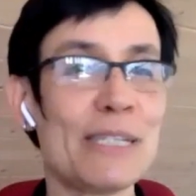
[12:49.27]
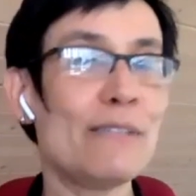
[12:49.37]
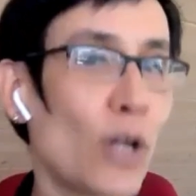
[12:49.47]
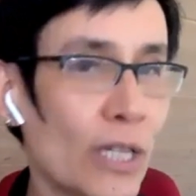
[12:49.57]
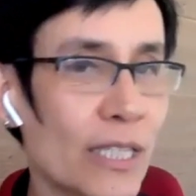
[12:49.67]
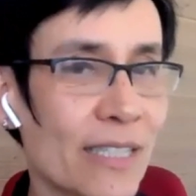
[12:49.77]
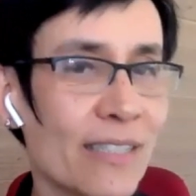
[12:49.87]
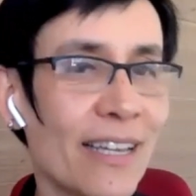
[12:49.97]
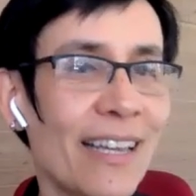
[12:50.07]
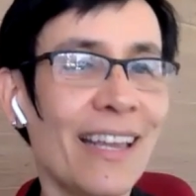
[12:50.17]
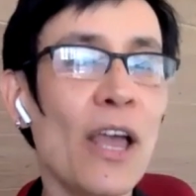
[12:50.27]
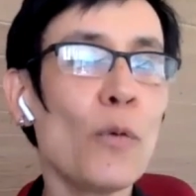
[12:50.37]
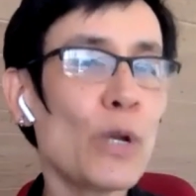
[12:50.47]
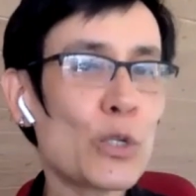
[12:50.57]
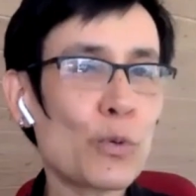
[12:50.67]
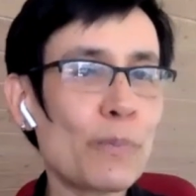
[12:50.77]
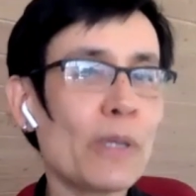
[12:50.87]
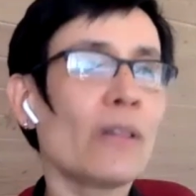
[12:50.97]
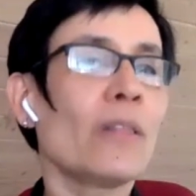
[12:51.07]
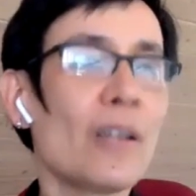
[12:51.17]
defaults, which would
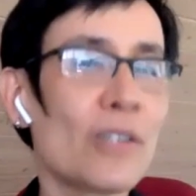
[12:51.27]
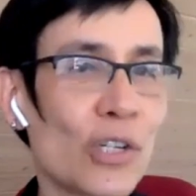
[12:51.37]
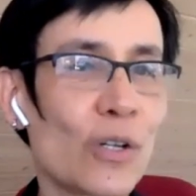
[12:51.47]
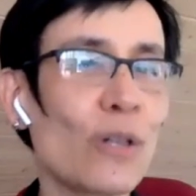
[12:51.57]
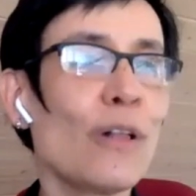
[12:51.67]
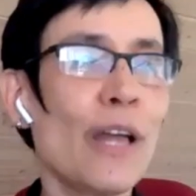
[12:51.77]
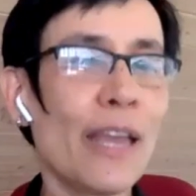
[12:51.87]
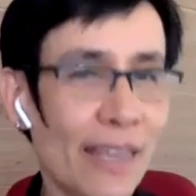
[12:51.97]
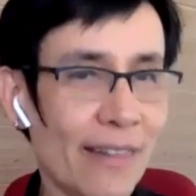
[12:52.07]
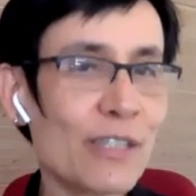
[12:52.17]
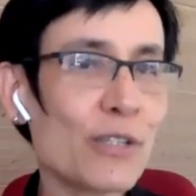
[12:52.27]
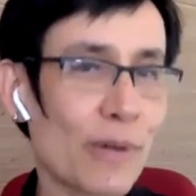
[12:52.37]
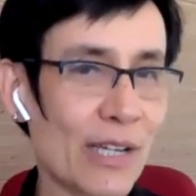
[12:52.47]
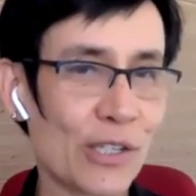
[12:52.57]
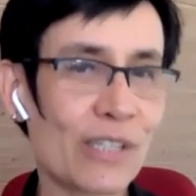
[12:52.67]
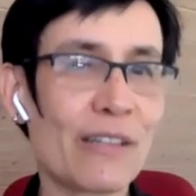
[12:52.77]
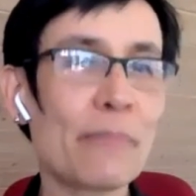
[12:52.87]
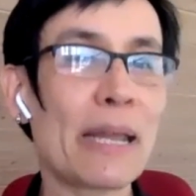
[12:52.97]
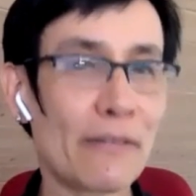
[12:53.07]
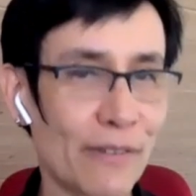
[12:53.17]
be logical in the direction
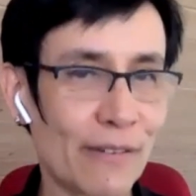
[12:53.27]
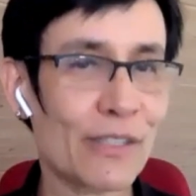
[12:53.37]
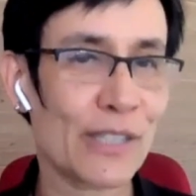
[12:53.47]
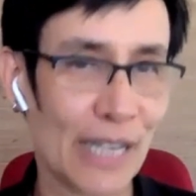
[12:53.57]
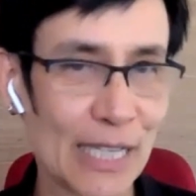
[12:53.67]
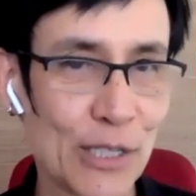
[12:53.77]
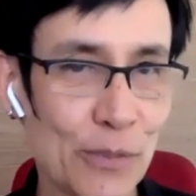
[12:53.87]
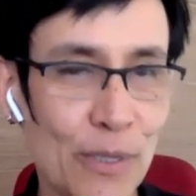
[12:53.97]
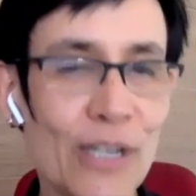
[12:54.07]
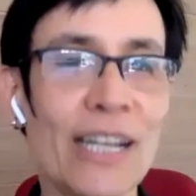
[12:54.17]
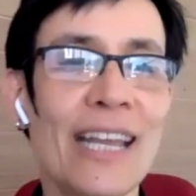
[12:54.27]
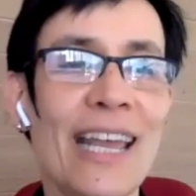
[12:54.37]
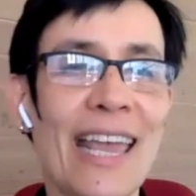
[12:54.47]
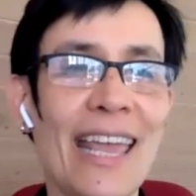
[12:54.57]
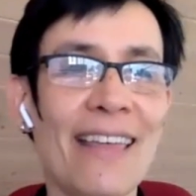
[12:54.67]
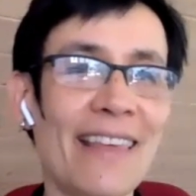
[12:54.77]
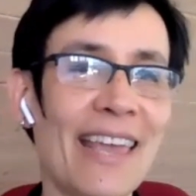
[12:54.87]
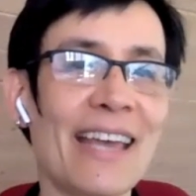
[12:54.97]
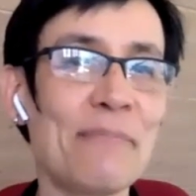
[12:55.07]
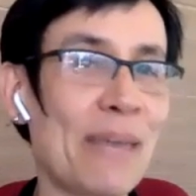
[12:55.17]
and benefit to the customer, and
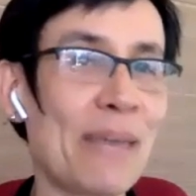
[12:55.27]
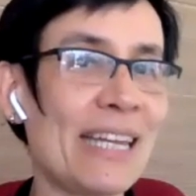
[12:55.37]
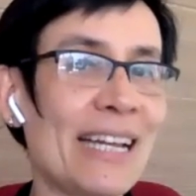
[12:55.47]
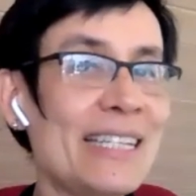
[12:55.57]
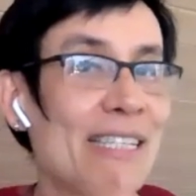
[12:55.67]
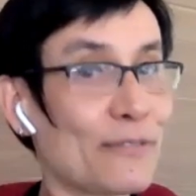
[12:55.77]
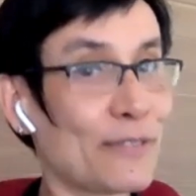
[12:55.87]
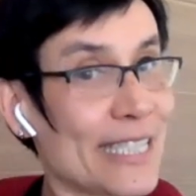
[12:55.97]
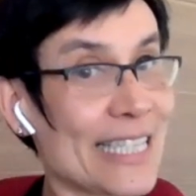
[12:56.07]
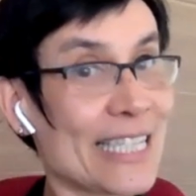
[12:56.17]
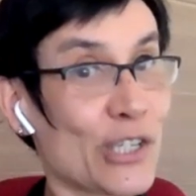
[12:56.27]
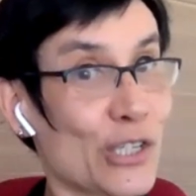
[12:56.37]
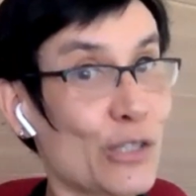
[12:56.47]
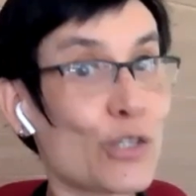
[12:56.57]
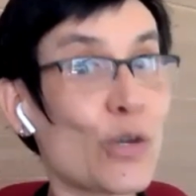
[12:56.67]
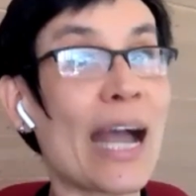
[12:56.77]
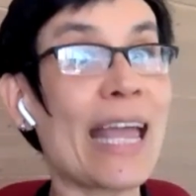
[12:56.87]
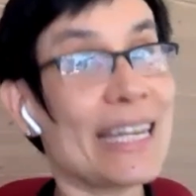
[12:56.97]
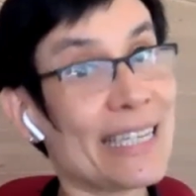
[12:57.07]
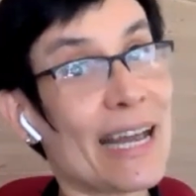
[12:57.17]
they had made a different decision. So
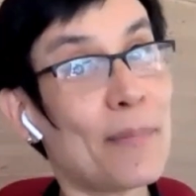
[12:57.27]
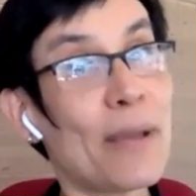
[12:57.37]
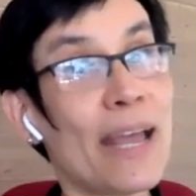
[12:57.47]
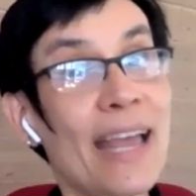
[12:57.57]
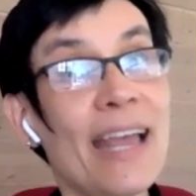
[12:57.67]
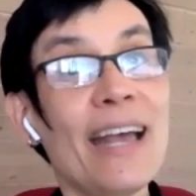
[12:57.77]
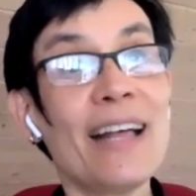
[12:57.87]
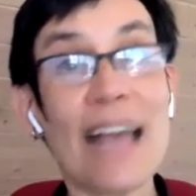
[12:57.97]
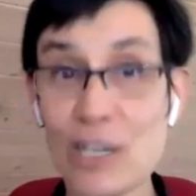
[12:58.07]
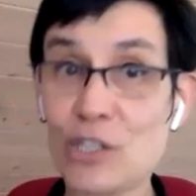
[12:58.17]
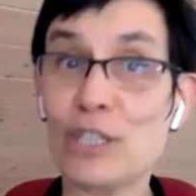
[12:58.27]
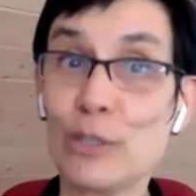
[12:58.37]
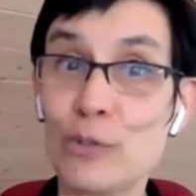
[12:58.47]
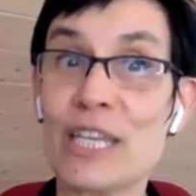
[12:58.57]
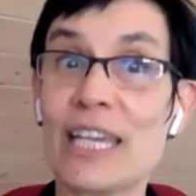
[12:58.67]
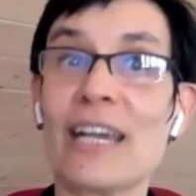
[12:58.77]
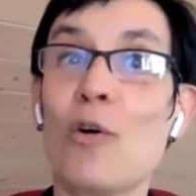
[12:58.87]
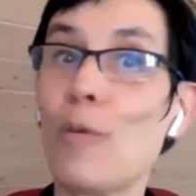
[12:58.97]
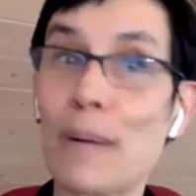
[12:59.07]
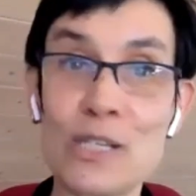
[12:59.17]
I ended up actually losing
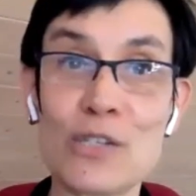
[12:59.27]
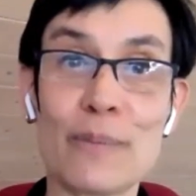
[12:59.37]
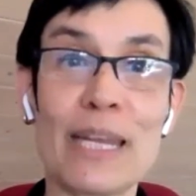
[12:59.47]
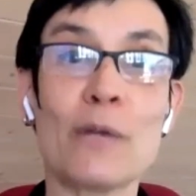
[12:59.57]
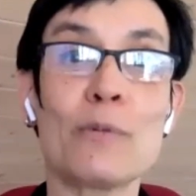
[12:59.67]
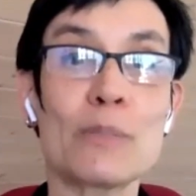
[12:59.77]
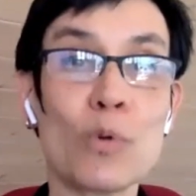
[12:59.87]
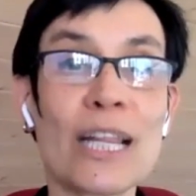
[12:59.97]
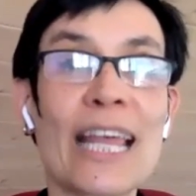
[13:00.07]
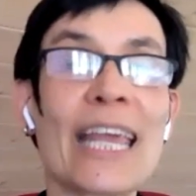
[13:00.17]
a whole bunch of money. It was more